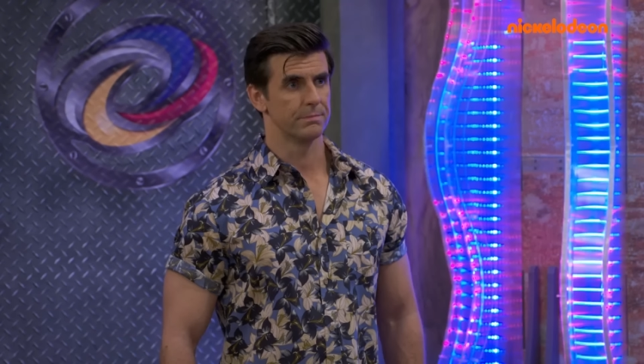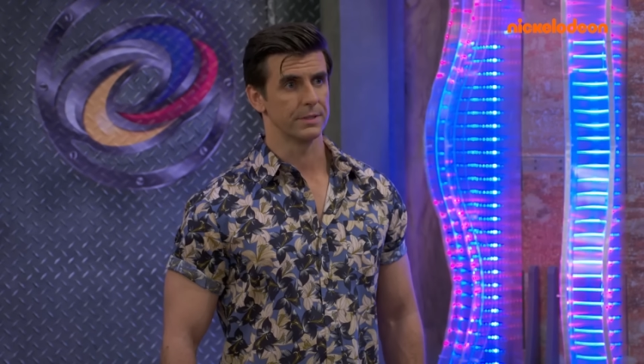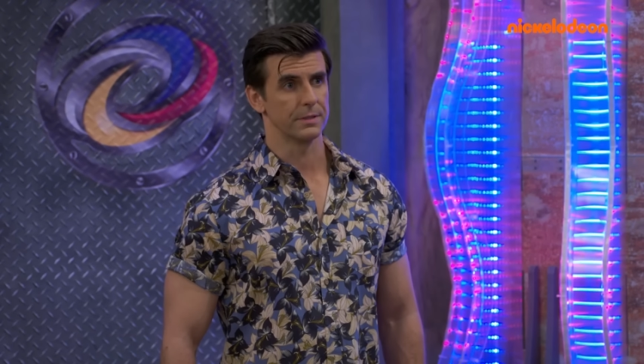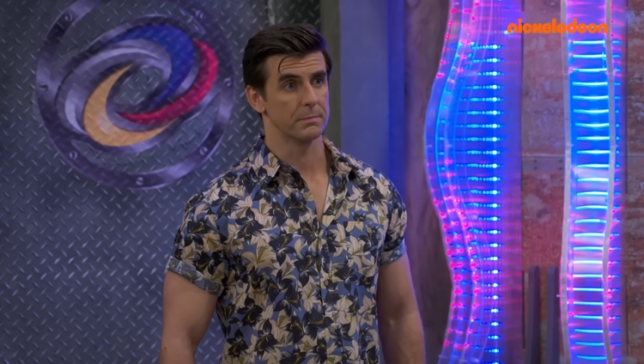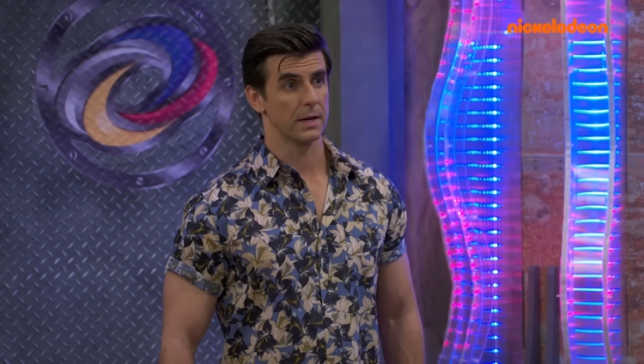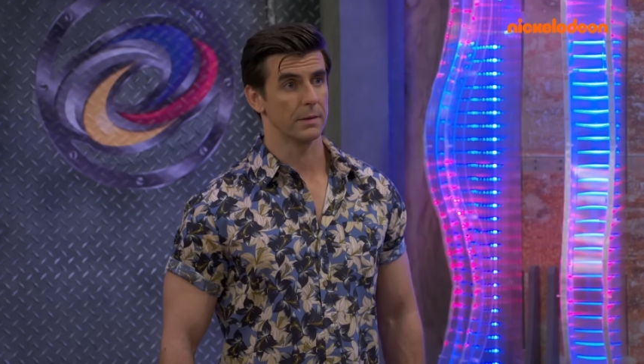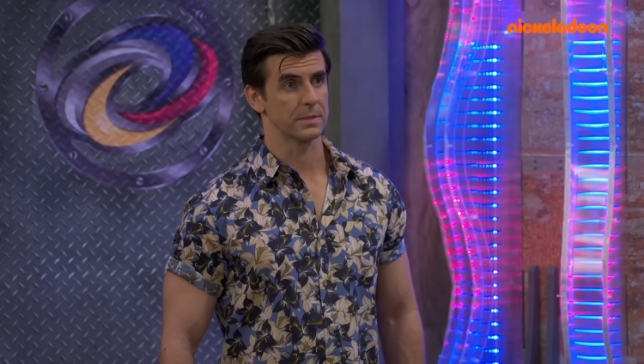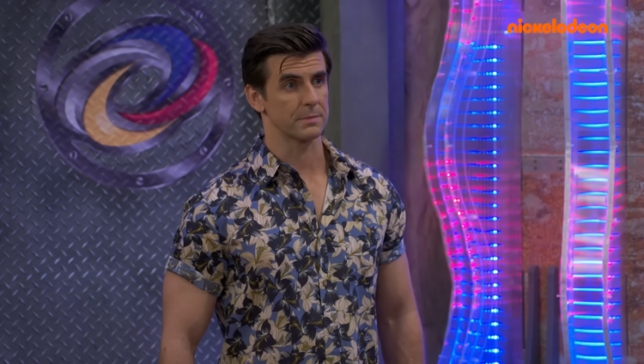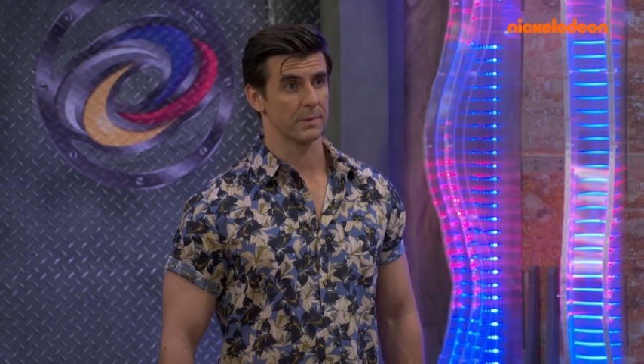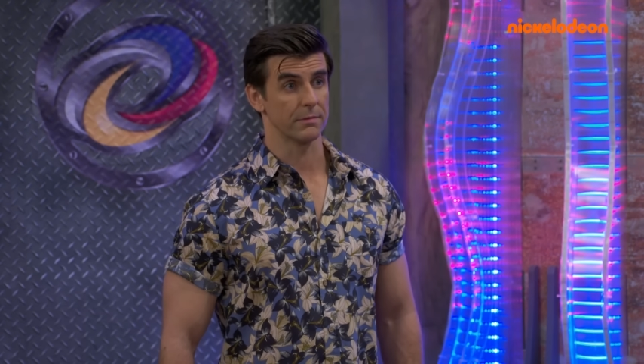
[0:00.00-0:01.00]
but your mom
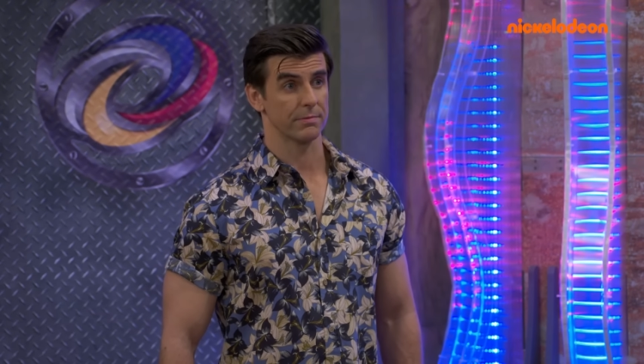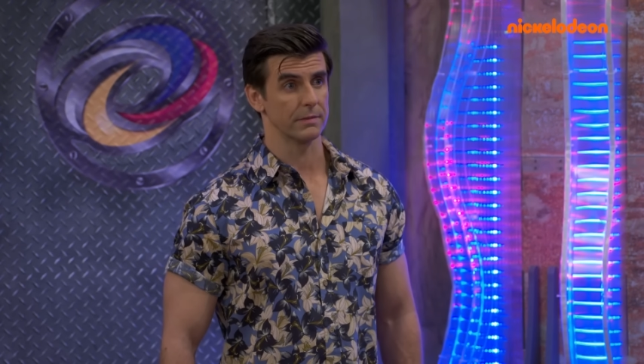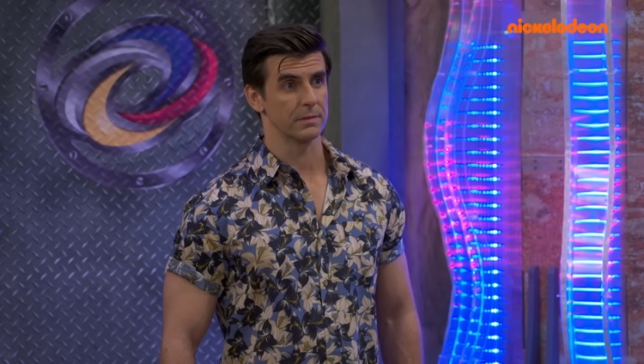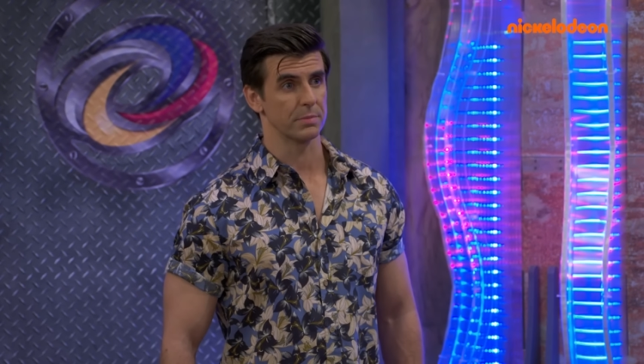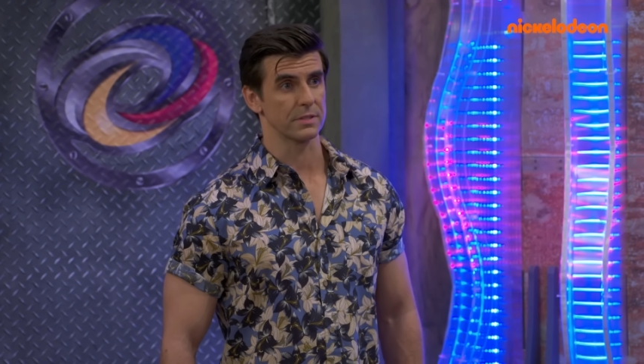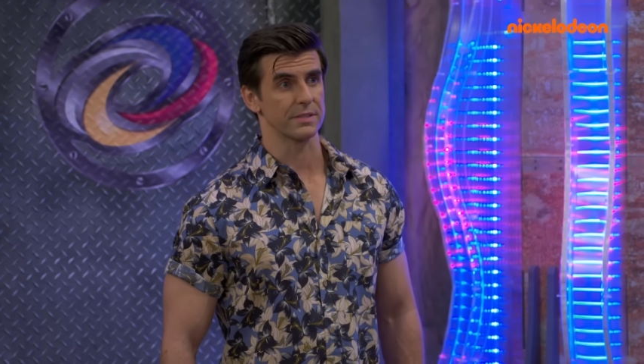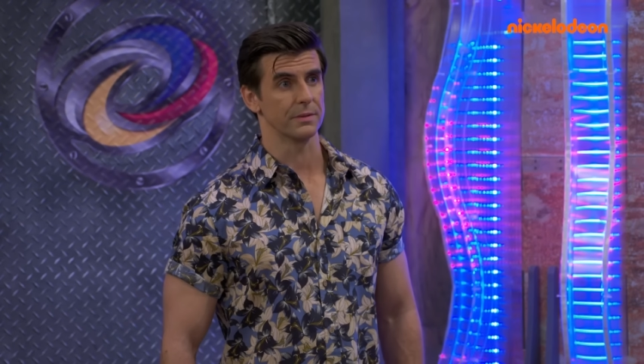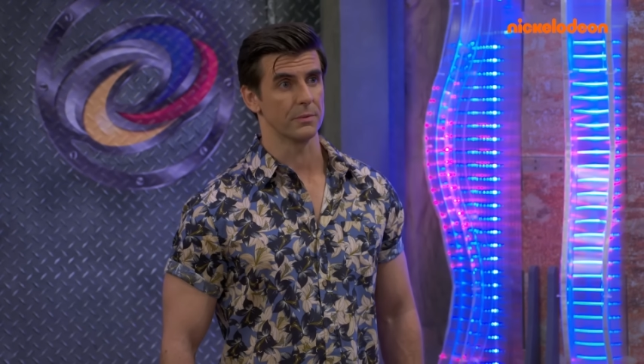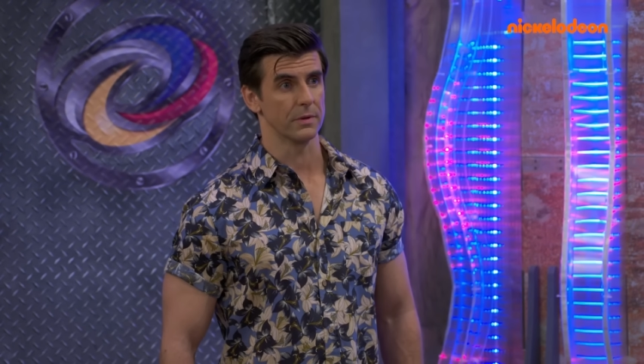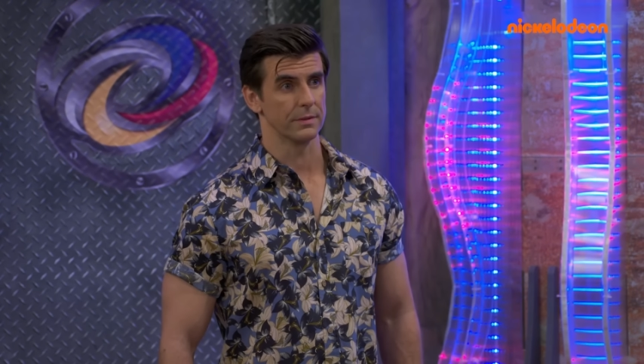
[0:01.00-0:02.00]
is my favorite person
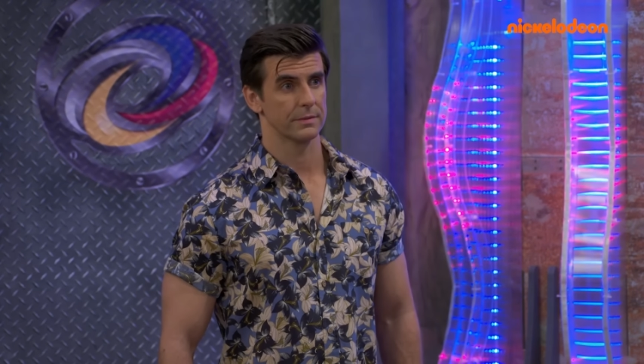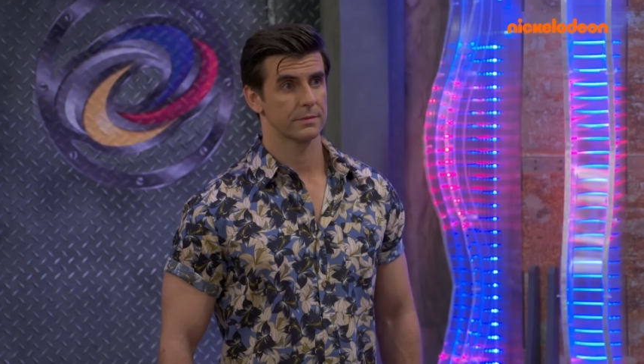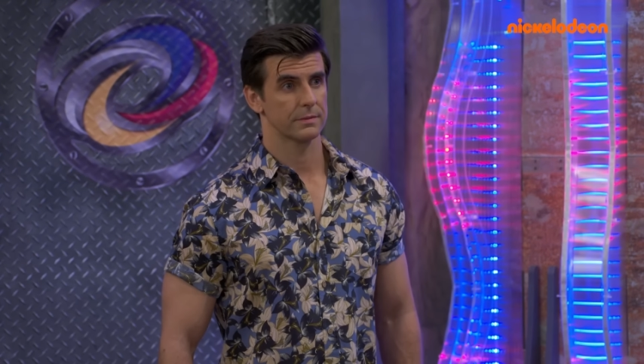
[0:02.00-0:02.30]
in the world.